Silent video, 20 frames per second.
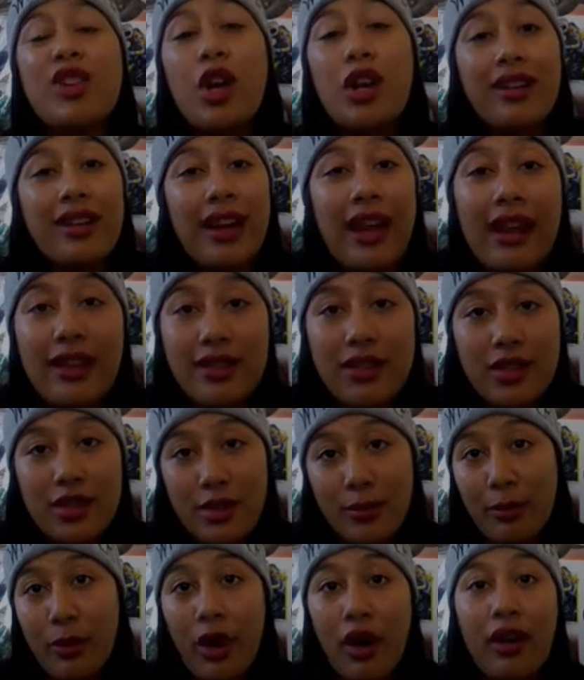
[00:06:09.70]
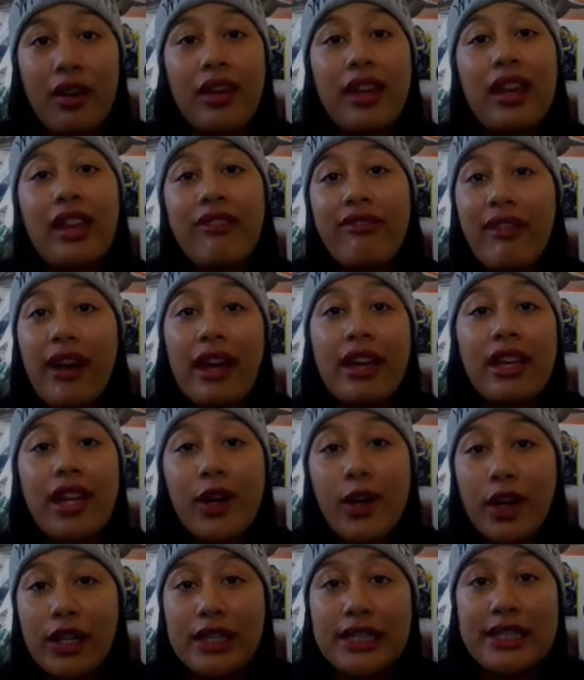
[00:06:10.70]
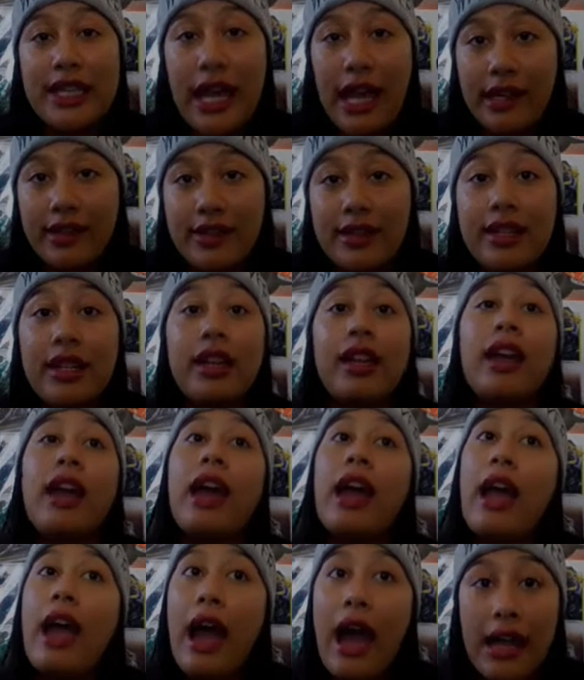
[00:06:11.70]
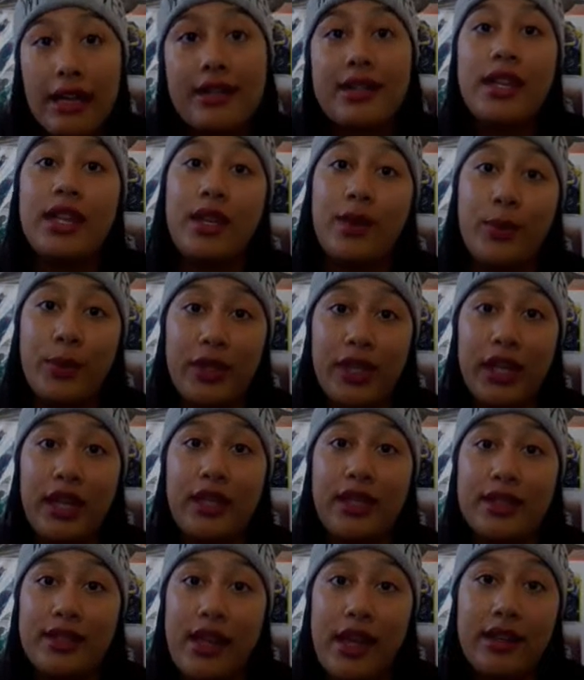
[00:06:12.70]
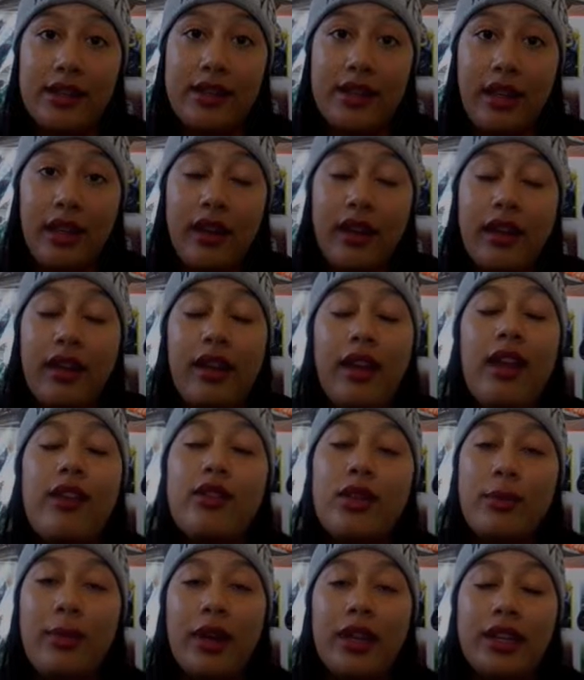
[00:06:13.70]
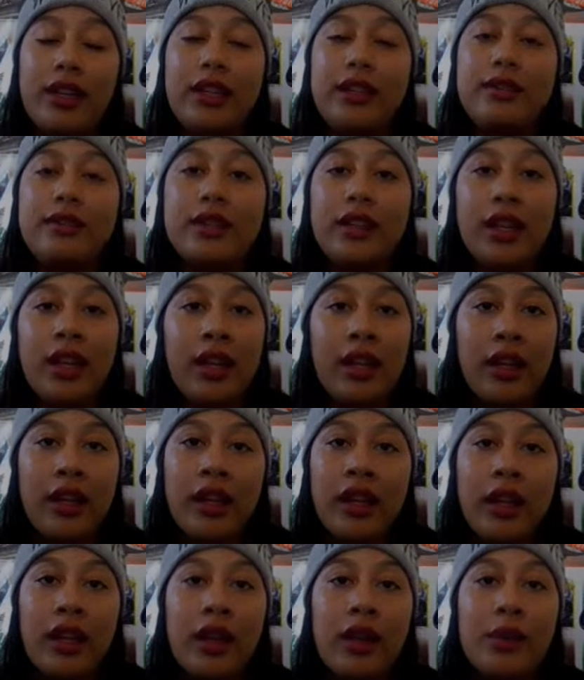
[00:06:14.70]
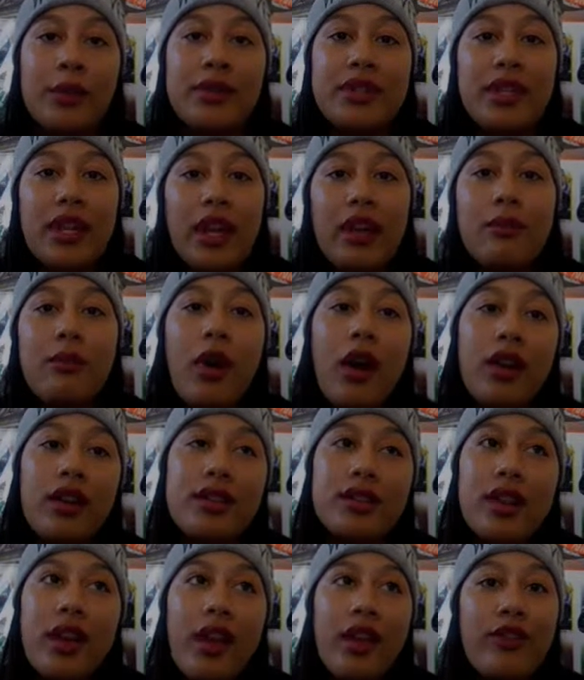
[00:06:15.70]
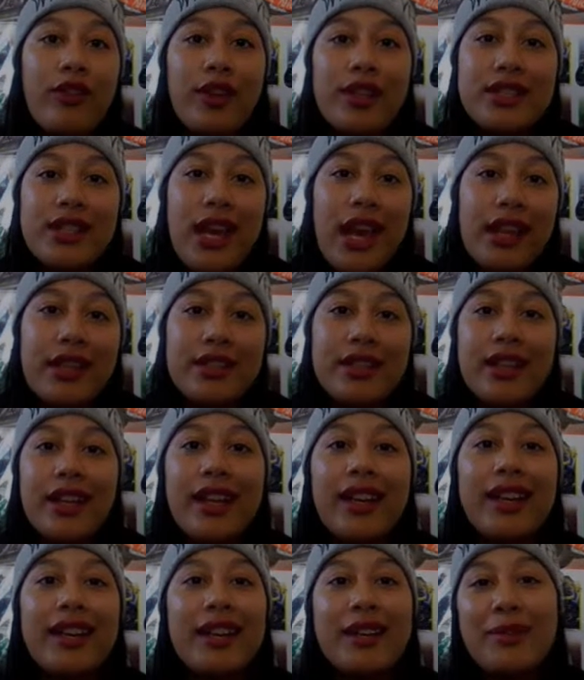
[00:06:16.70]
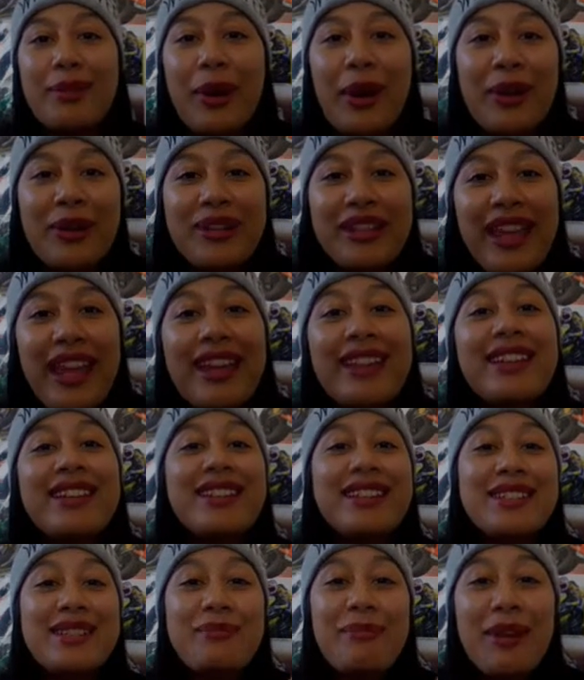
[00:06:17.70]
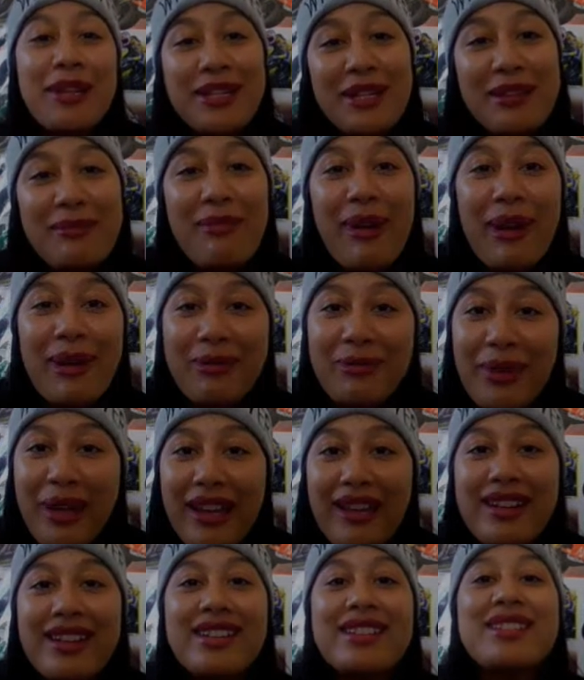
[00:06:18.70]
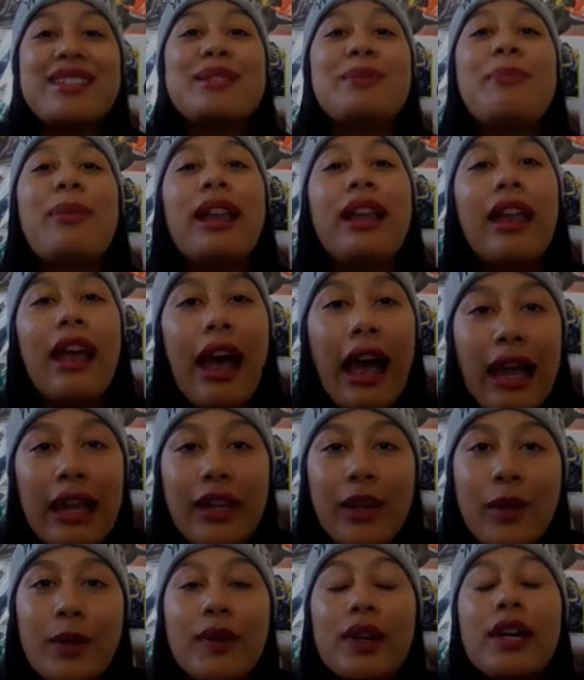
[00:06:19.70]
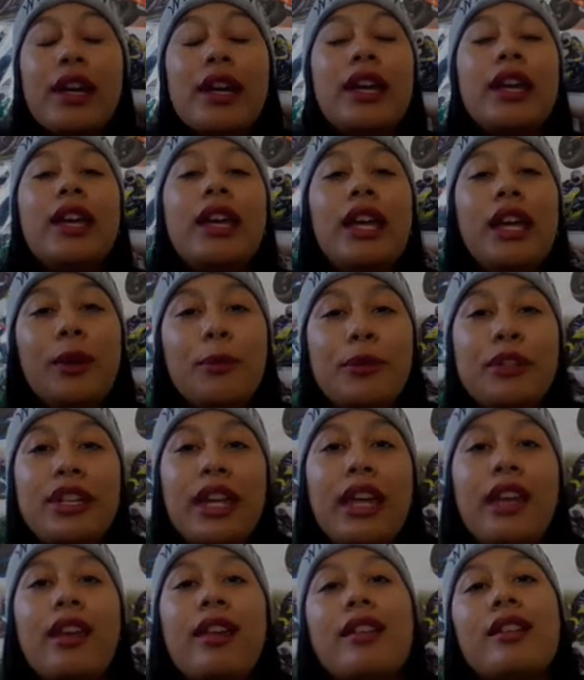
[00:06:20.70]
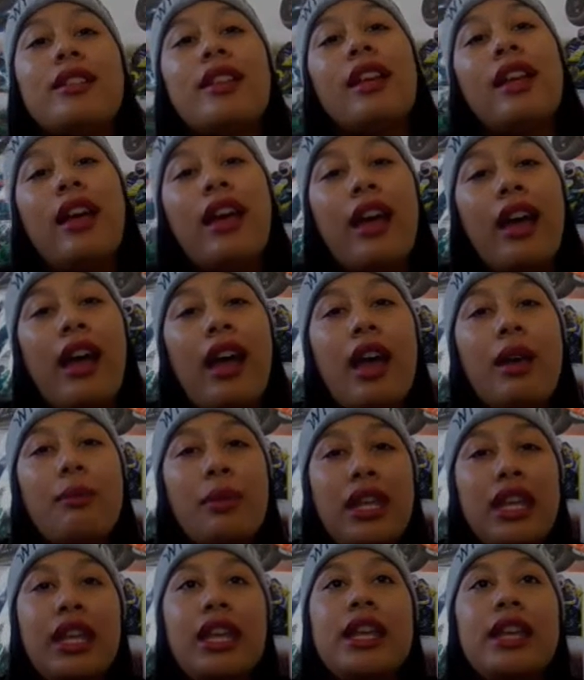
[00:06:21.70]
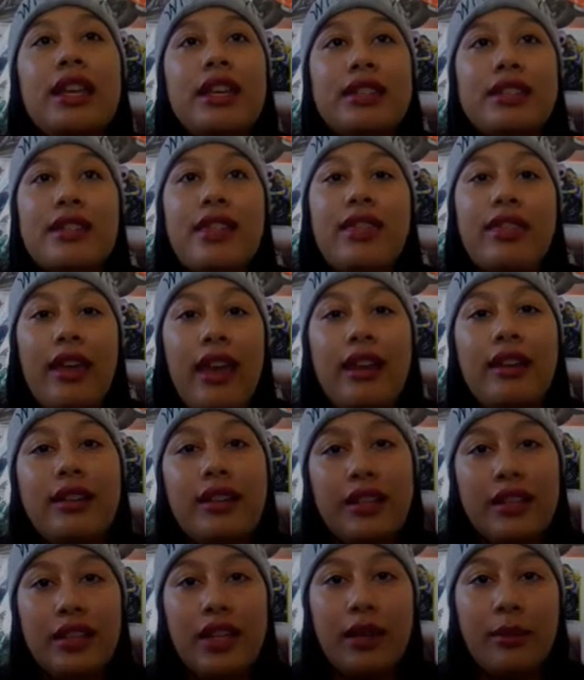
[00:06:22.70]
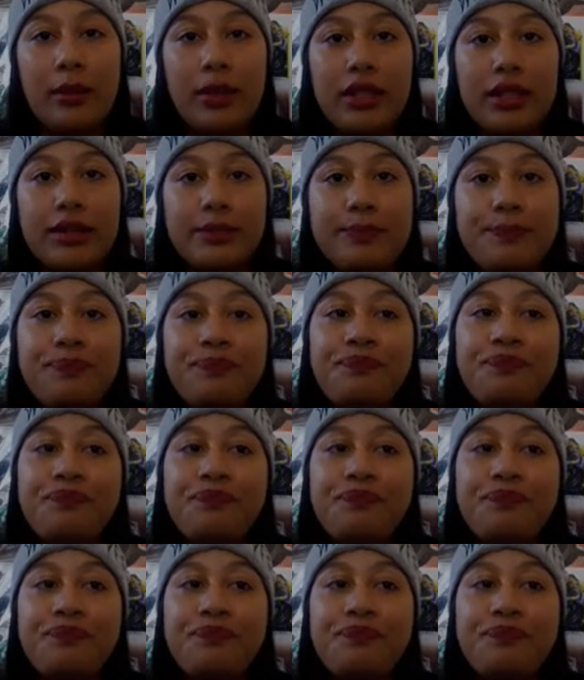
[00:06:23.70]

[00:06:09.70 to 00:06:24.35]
congrats to Mark. He finally got his hat trick. I said he would get his hat trick. Everybody was saying Mark is going for his hat trick. He won't get it, especially my parents. But I knew he would get it. I mean, he is that determined.